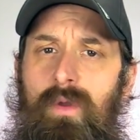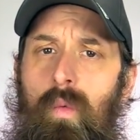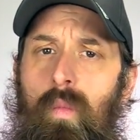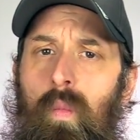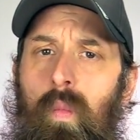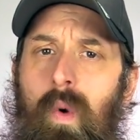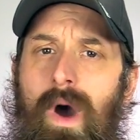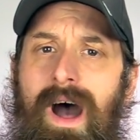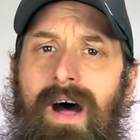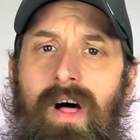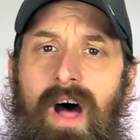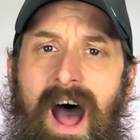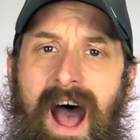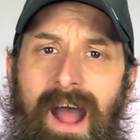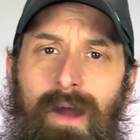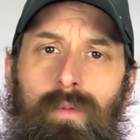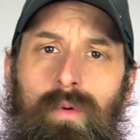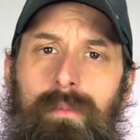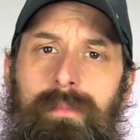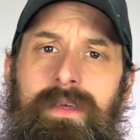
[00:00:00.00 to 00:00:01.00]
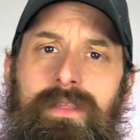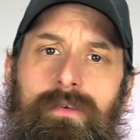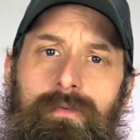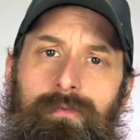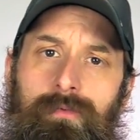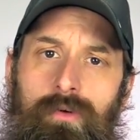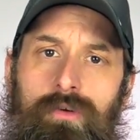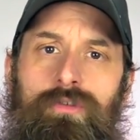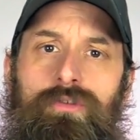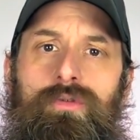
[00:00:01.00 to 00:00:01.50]
while I will be the
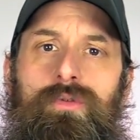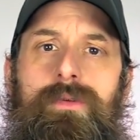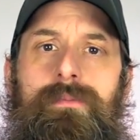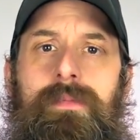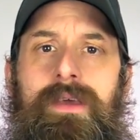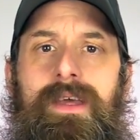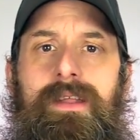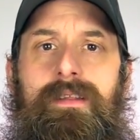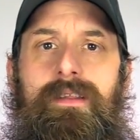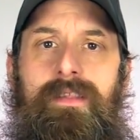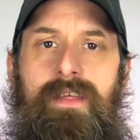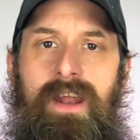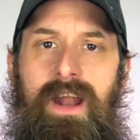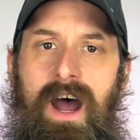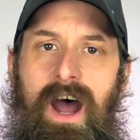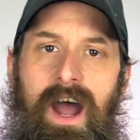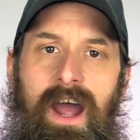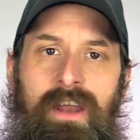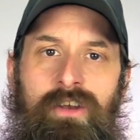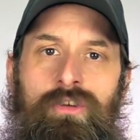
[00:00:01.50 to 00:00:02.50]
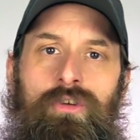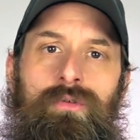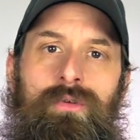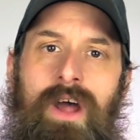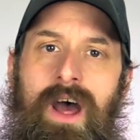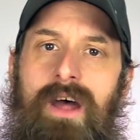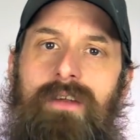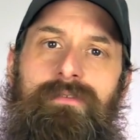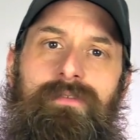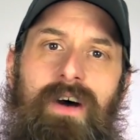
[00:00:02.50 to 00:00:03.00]
first to admit that I do
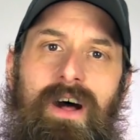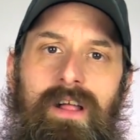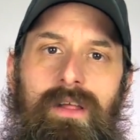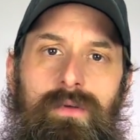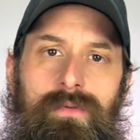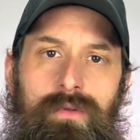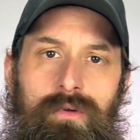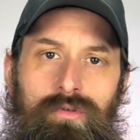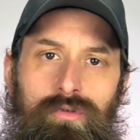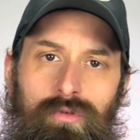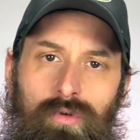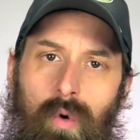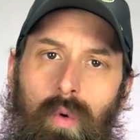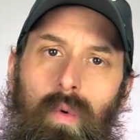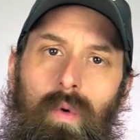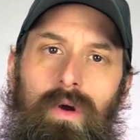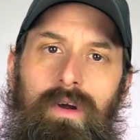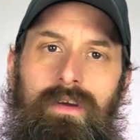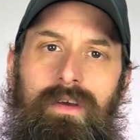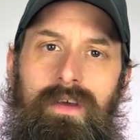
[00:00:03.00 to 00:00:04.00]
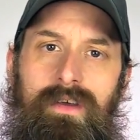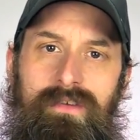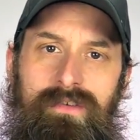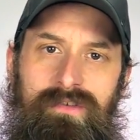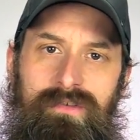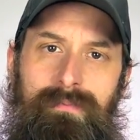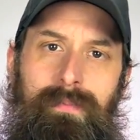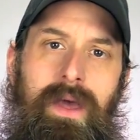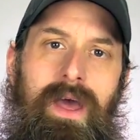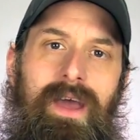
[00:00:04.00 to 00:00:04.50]
not follow the torque
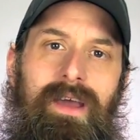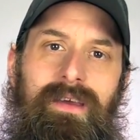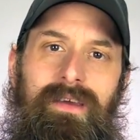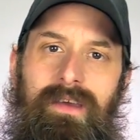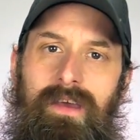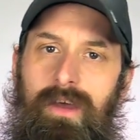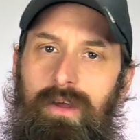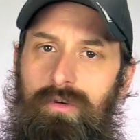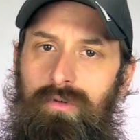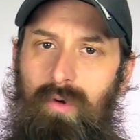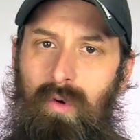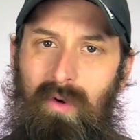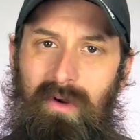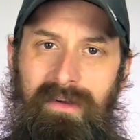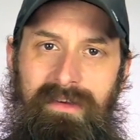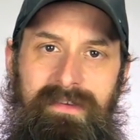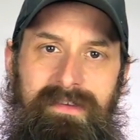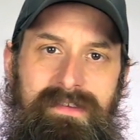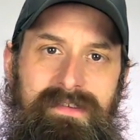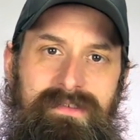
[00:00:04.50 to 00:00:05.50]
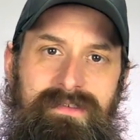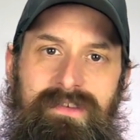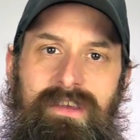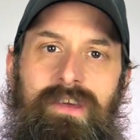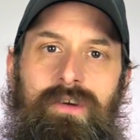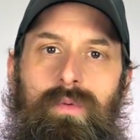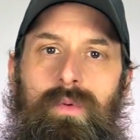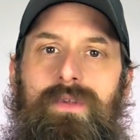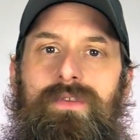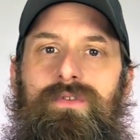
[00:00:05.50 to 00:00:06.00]
spec, torque
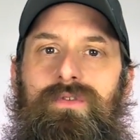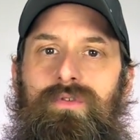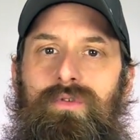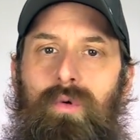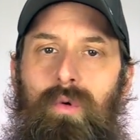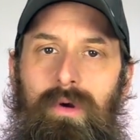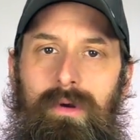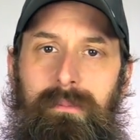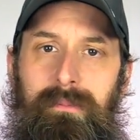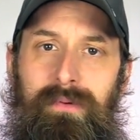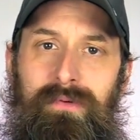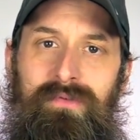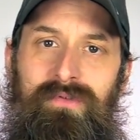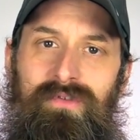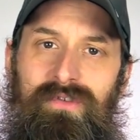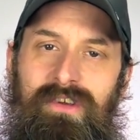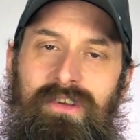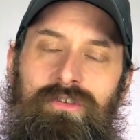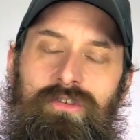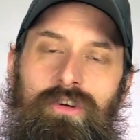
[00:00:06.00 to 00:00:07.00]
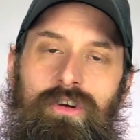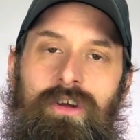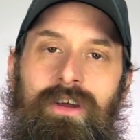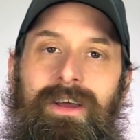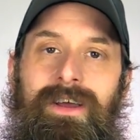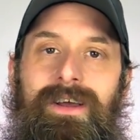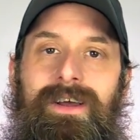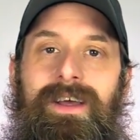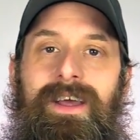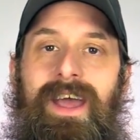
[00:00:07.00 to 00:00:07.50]
sequence, torque procedure
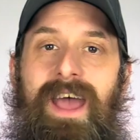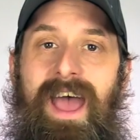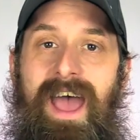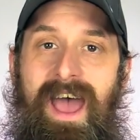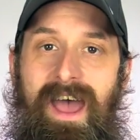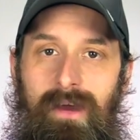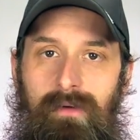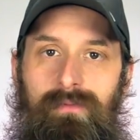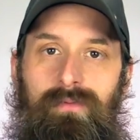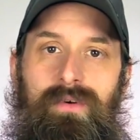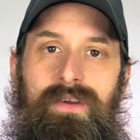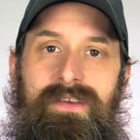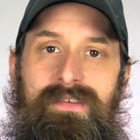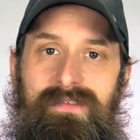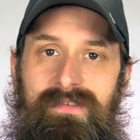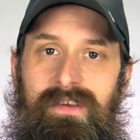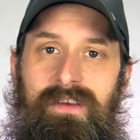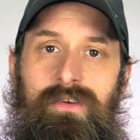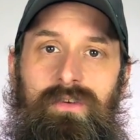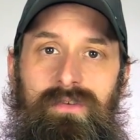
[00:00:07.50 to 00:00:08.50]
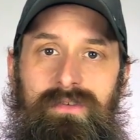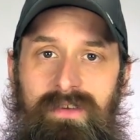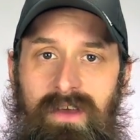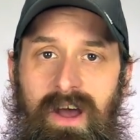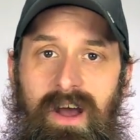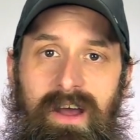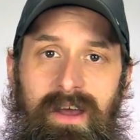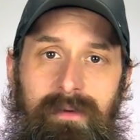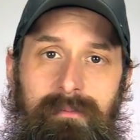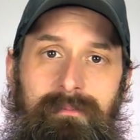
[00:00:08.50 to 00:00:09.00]
every single
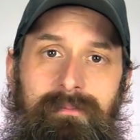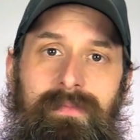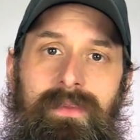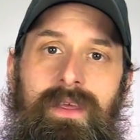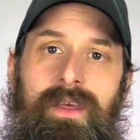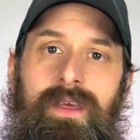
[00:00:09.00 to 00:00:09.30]
time,